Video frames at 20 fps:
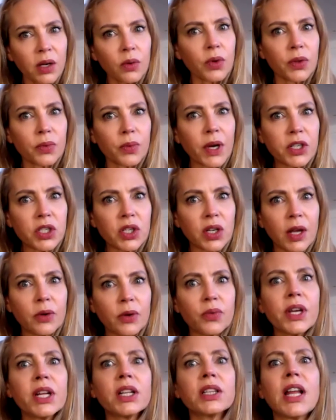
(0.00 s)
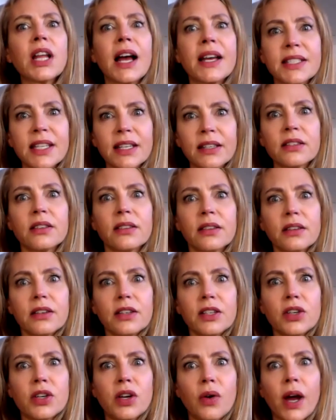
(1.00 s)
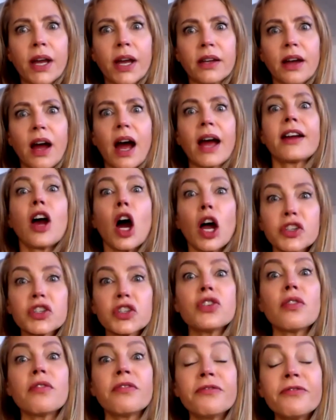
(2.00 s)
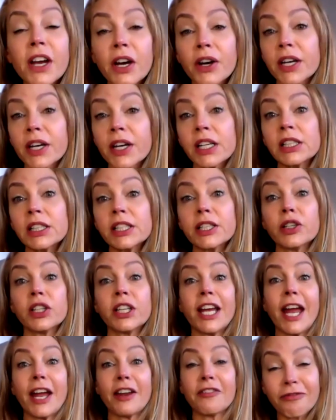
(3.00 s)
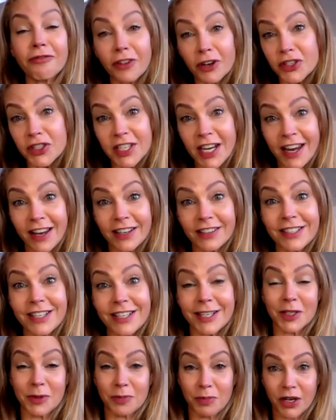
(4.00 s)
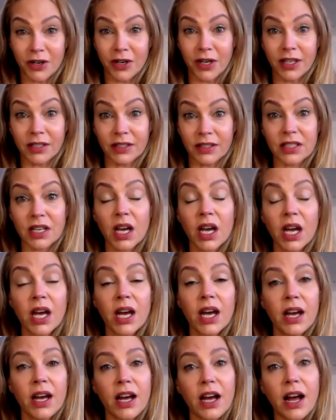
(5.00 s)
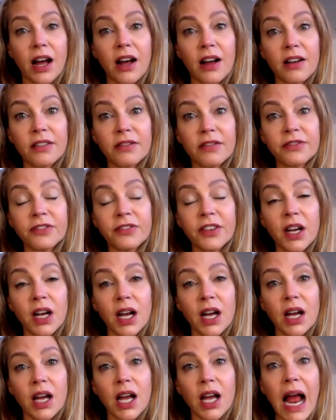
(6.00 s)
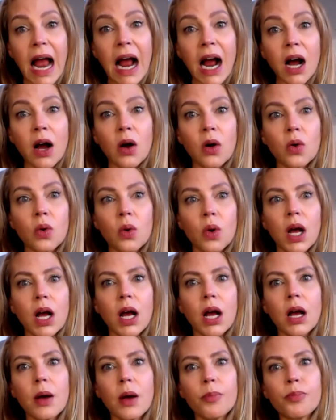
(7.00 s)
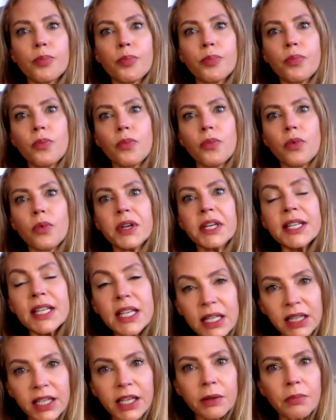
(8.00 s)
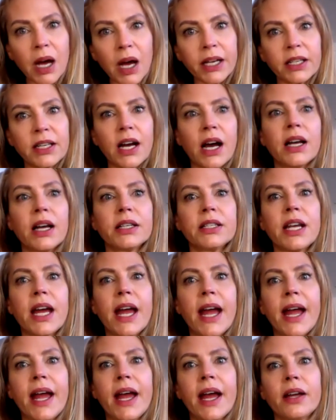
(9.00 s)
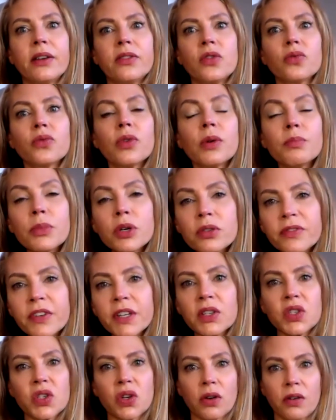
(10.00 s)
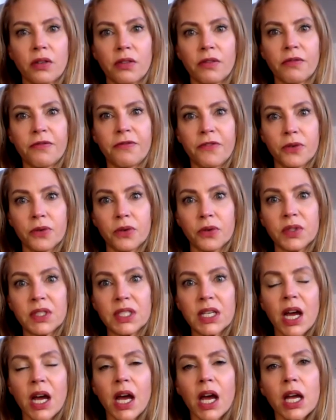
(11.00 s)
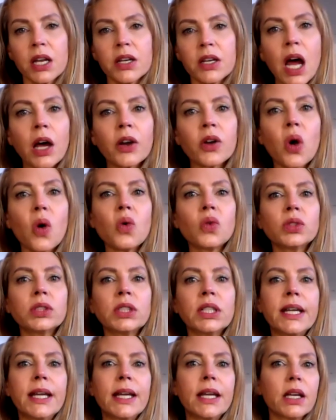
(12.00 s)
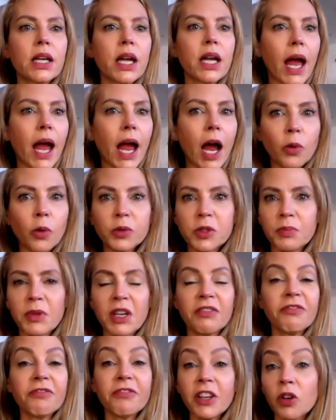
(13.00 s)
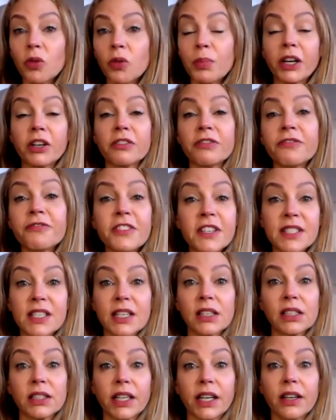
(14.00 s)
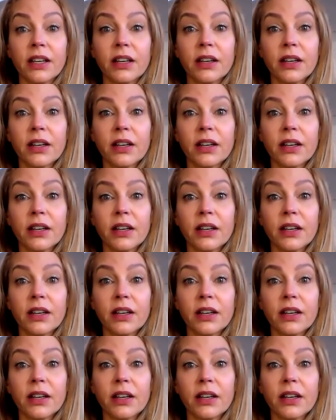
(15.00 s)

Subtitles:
with Rachel, I realized that, I got to know very clearly and firsthand experience of how healing my gut and removing certain foods not only helped me feel better physically,